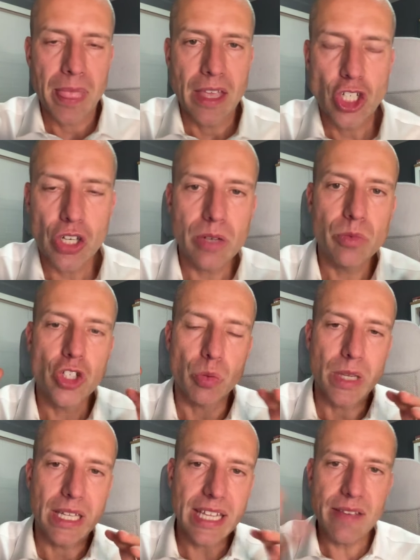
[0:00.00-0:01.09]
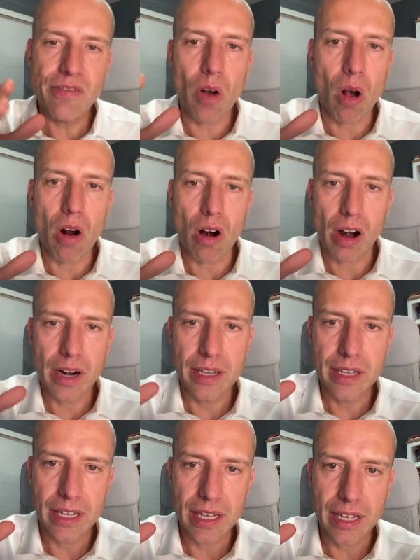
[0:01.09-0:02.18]
should we leave
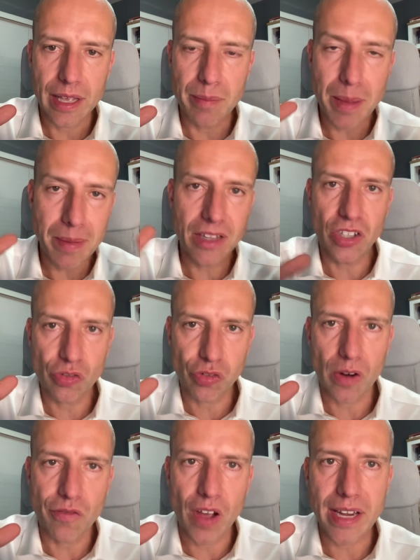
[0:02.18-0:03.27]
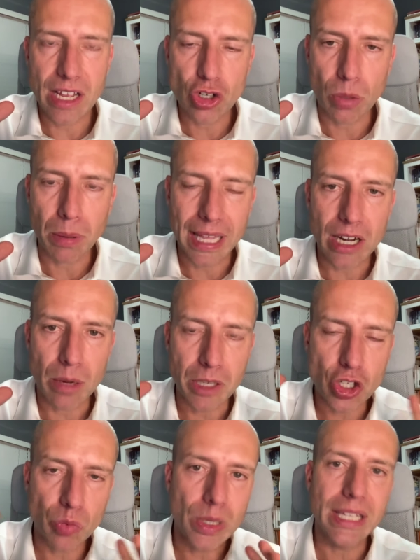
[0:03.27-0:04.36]
and maybe this is for a financial planner, but
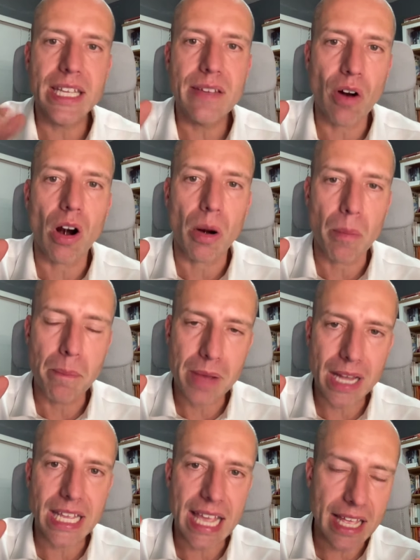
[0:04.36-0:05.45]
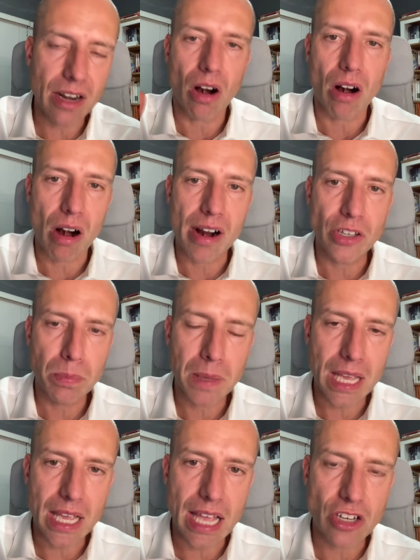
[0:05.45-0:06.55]
should we leave our money in our
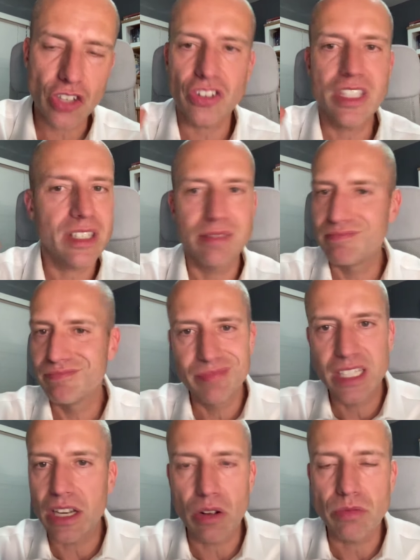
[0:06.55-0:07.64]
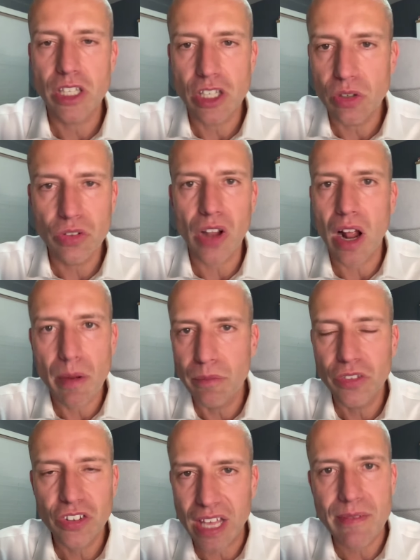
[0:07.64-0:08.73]
RRSP and just, use
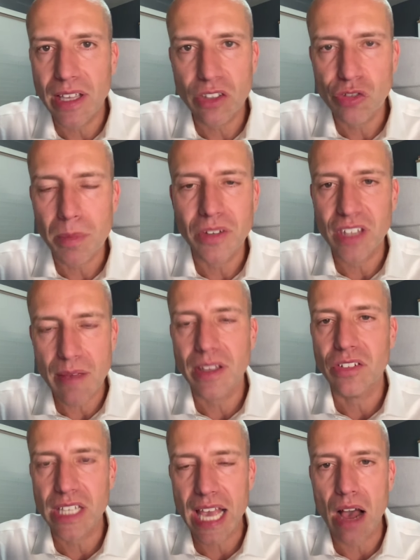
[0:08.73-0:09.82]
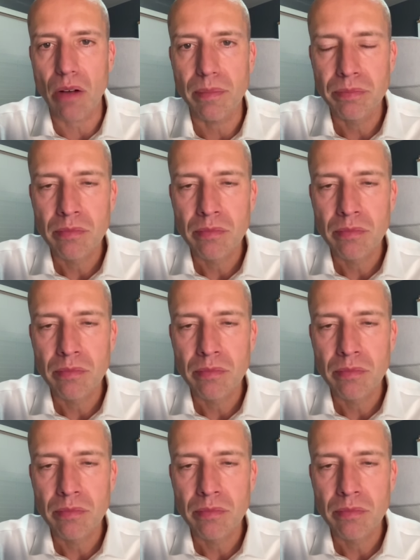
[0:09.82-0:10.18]
savings from a savings account?